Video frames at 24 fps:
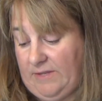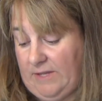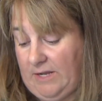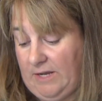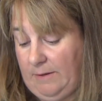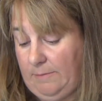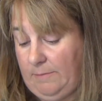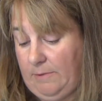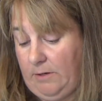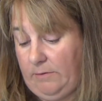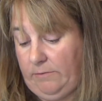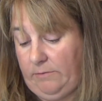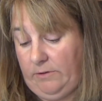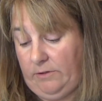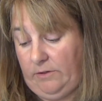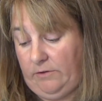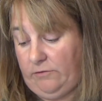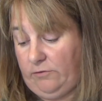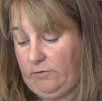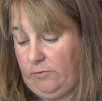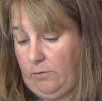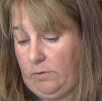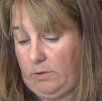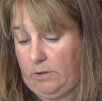I'm not really
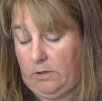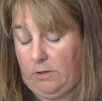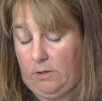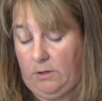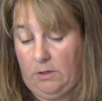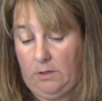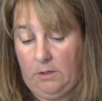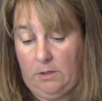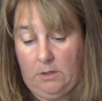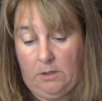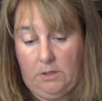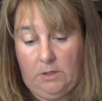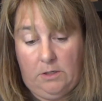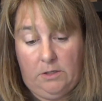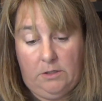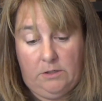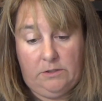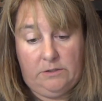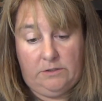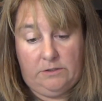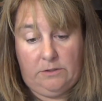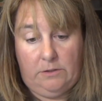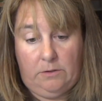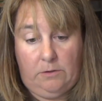sure.
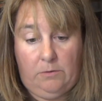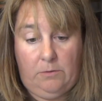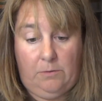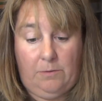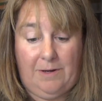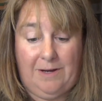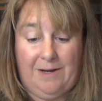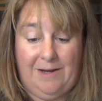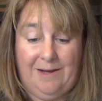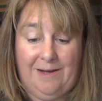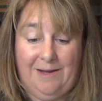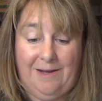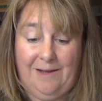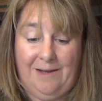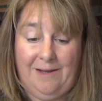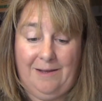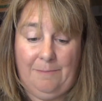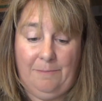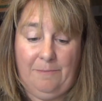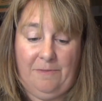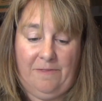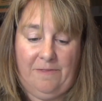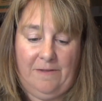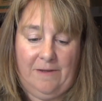So I
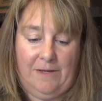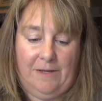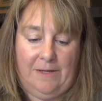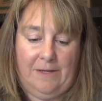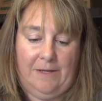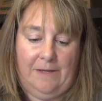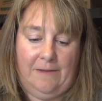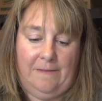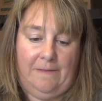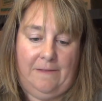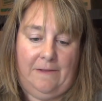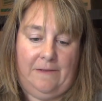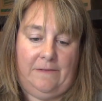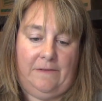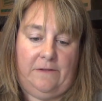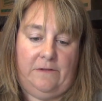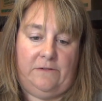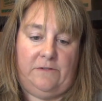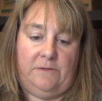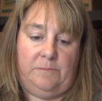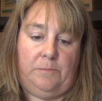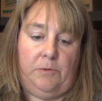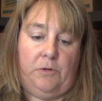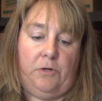am thinking that
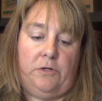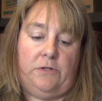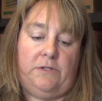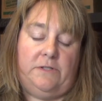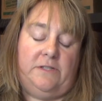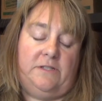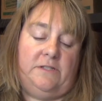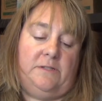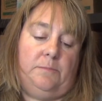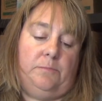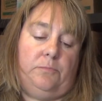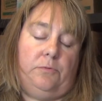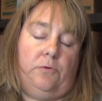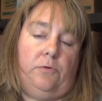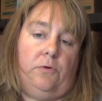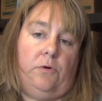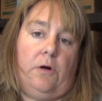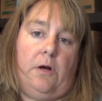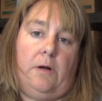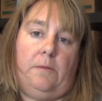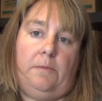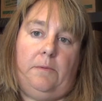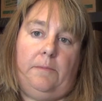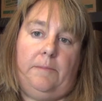this purse is
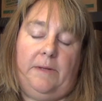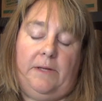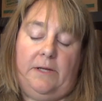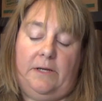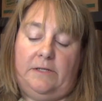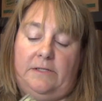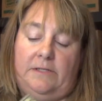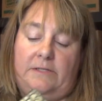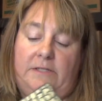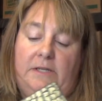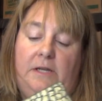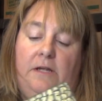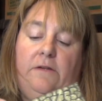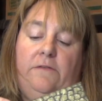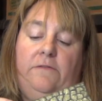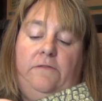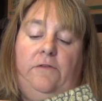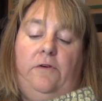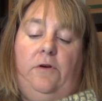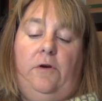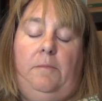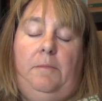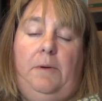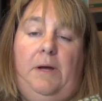probably going to sell
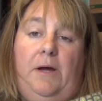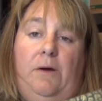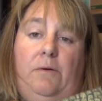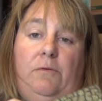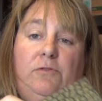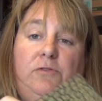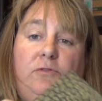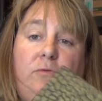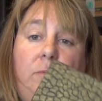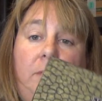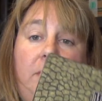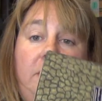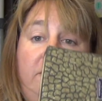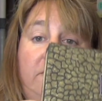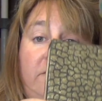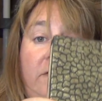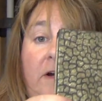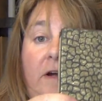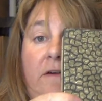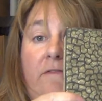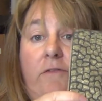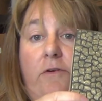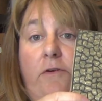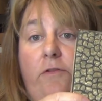for about
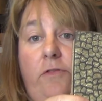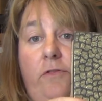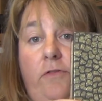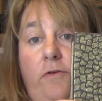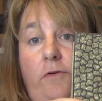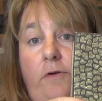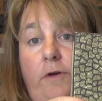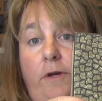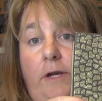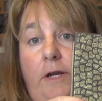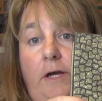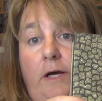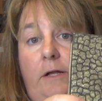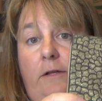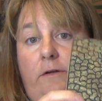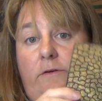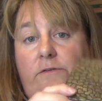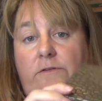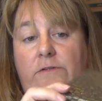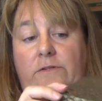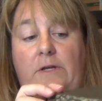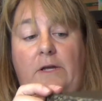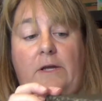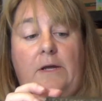$25 or
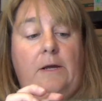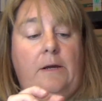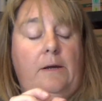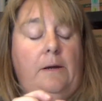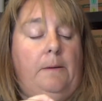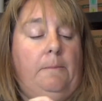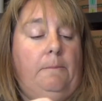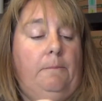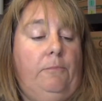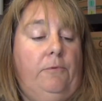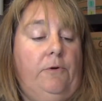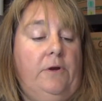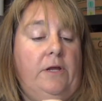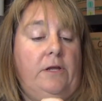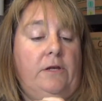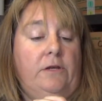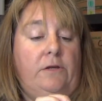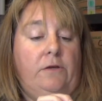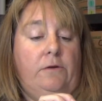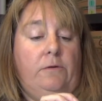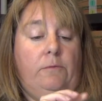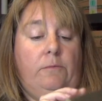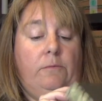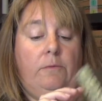$30. Brand
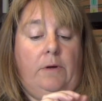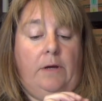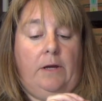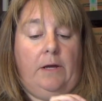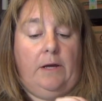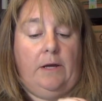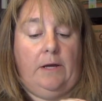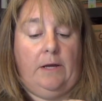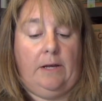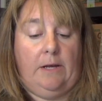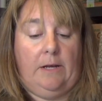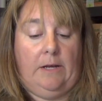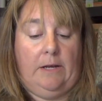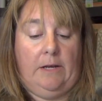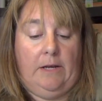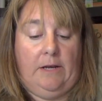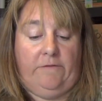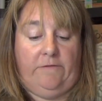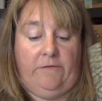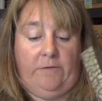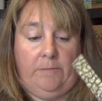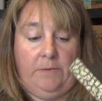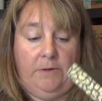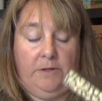new,
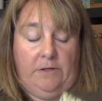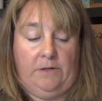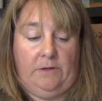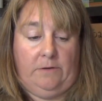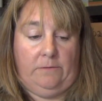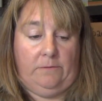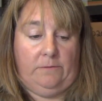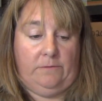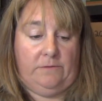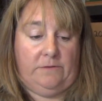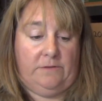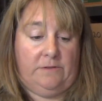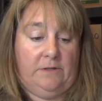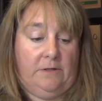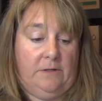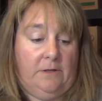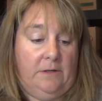never been used.